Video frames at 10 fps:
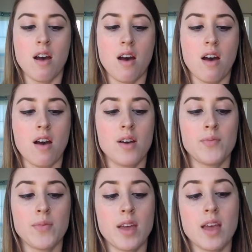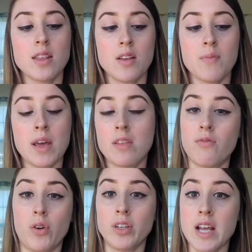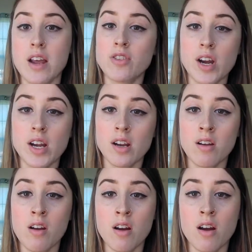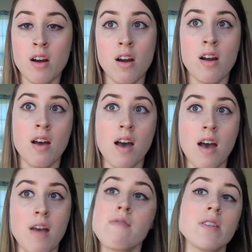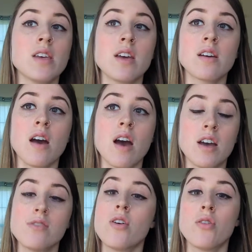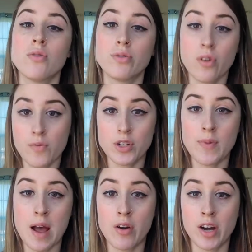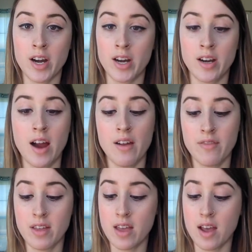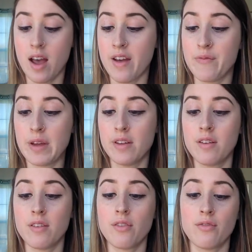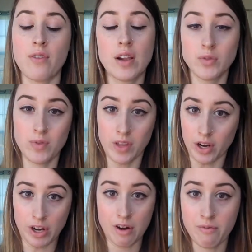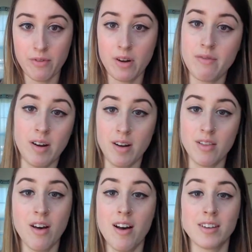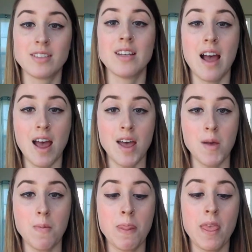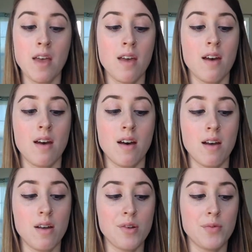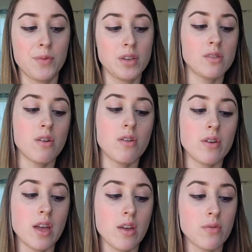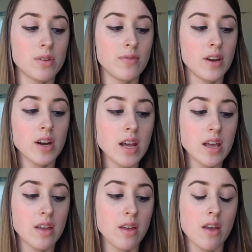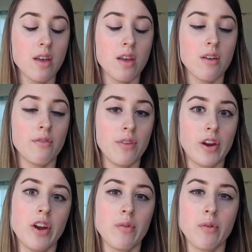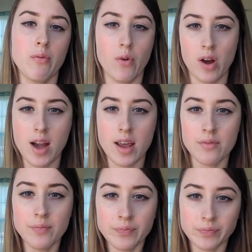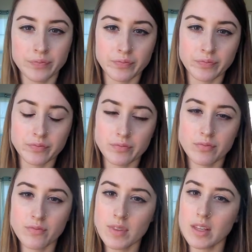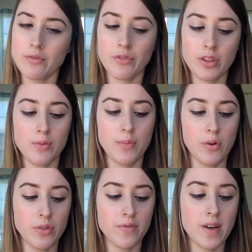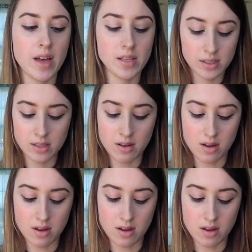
And then by the 4th day of training her, I feel like I know so much about her. I feel like I've been friends with her for a very long time. So it was very, very rewarding for the both of us.